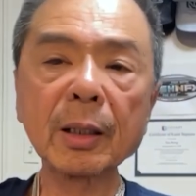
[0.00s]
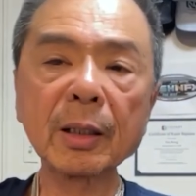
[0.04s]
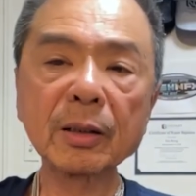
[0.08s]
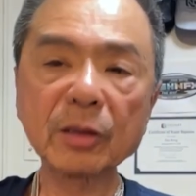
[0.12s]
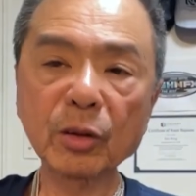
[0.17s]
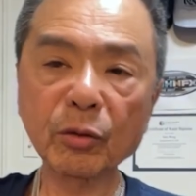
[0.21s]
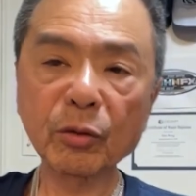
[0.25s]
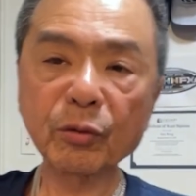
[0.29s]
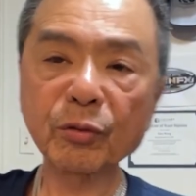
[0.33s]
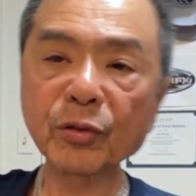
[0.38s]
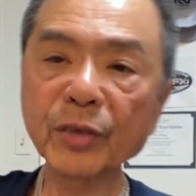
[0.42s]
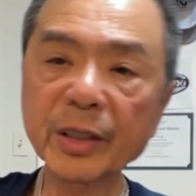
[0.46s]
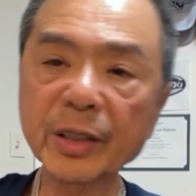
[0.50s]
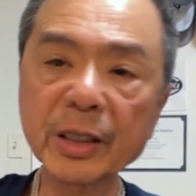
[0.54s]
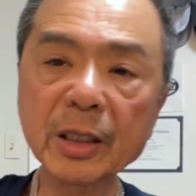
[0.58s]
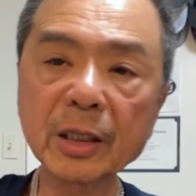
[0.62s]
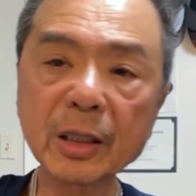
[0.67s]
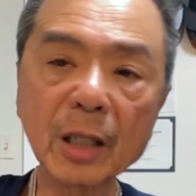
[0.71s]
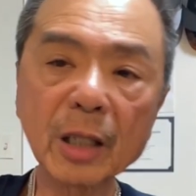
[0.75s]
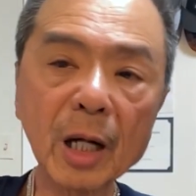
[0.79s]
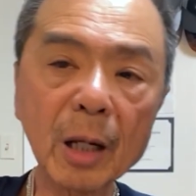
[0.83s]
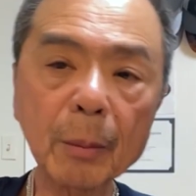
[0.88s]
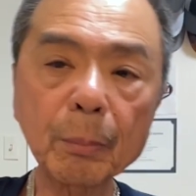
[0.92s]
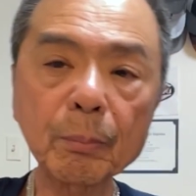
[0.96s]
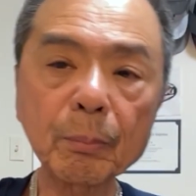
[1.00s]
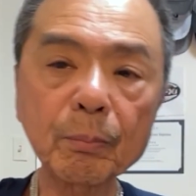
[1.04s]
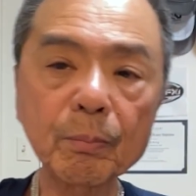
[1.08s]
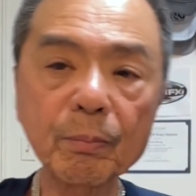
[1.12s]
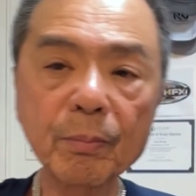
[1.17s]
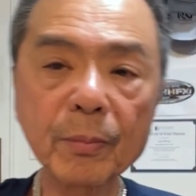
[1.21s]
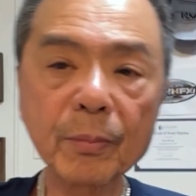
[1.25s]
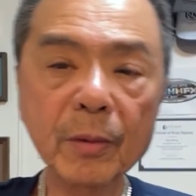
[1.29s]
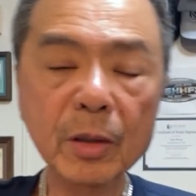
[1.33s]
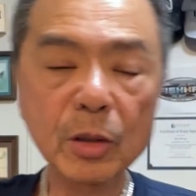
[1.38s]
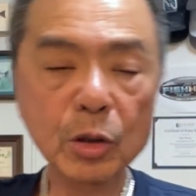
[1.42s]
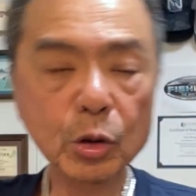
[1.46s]
They're feeding up,
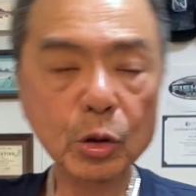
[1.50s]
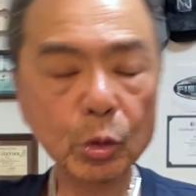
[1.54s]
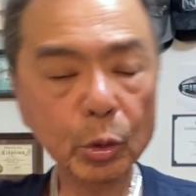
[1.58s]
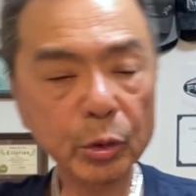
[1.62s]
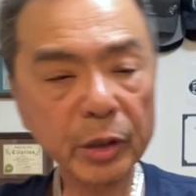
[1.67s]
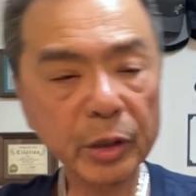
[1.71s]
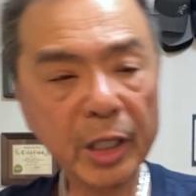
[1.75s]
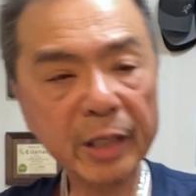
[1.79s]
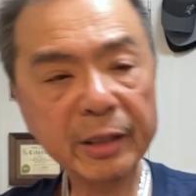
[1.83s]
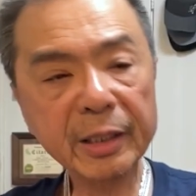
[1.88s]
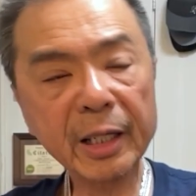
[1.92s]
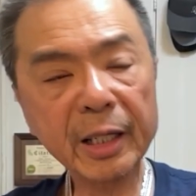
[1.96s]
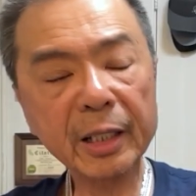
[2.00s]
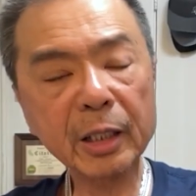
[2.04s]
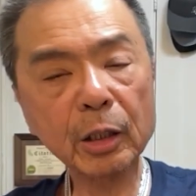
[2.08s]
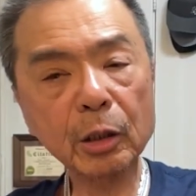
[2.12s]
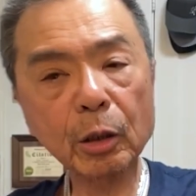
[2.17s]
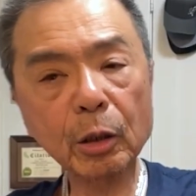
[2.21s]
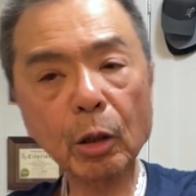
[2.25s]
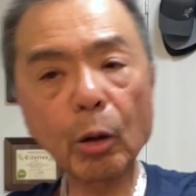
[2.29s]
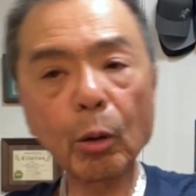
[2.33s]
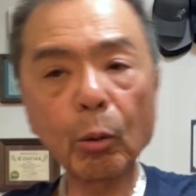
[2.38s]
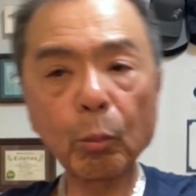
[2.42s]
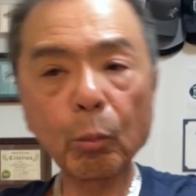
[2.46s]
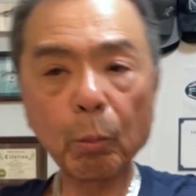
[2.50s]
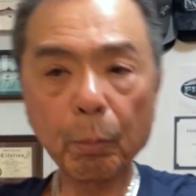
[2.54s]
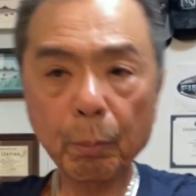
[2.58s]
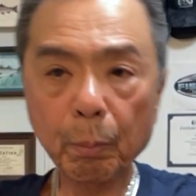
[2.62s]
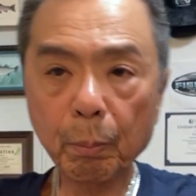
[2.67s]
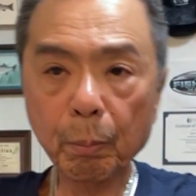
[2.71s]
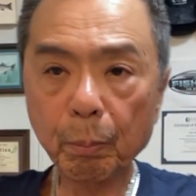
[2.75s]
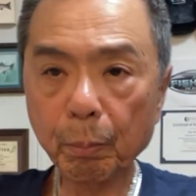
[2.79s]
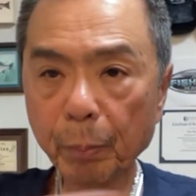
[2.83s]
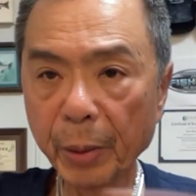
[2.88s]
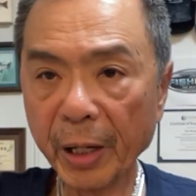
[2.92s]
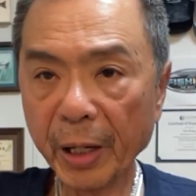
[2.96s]
so then they could go
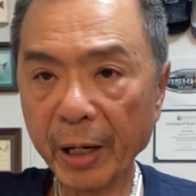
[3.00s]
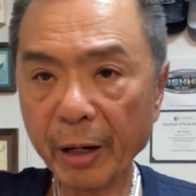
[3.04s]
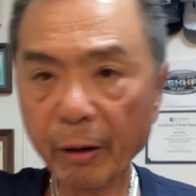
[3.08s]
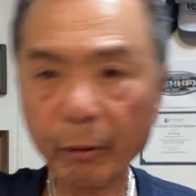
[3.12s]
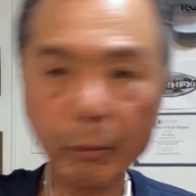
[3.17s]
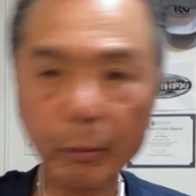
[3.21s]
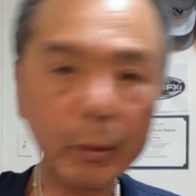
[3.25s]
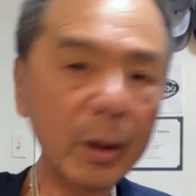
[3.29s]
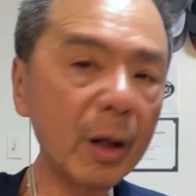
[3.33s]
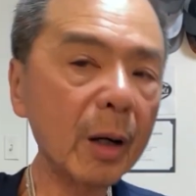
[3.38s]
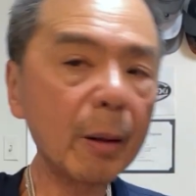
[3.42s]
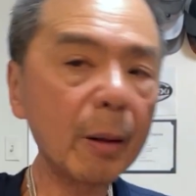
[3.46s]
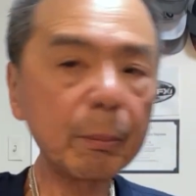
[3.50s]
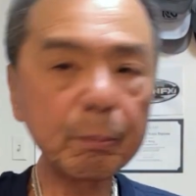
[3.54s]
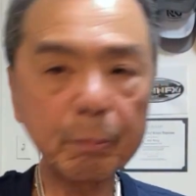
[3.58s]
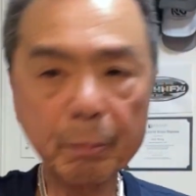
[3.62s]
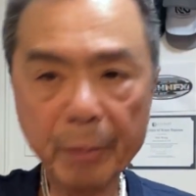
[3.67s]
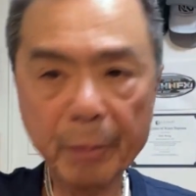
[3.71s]
pair up,